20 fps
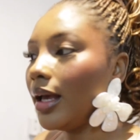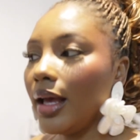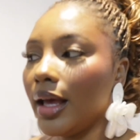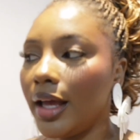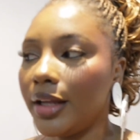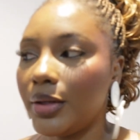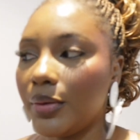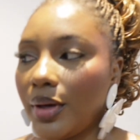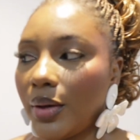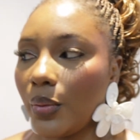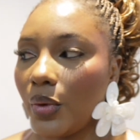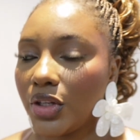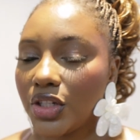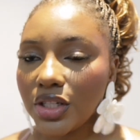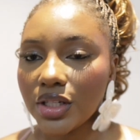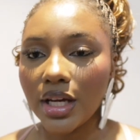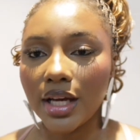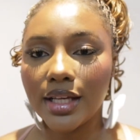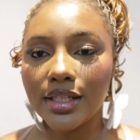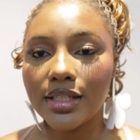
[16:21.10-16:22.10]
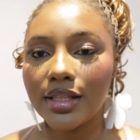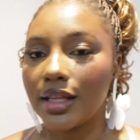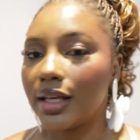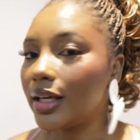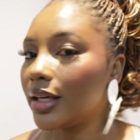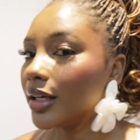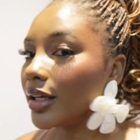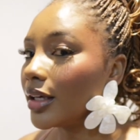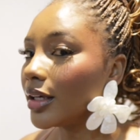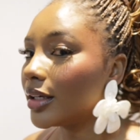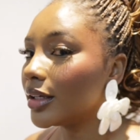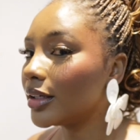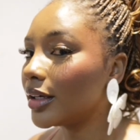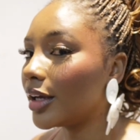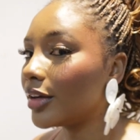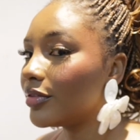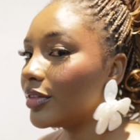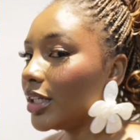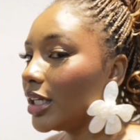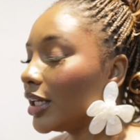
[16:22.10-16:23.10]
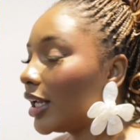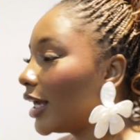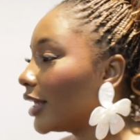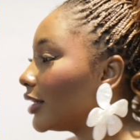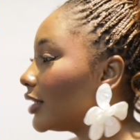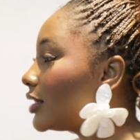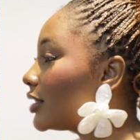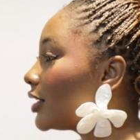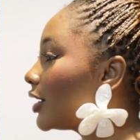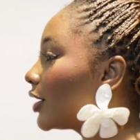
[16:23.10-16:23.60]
Anyway, what do you guys think? I really like these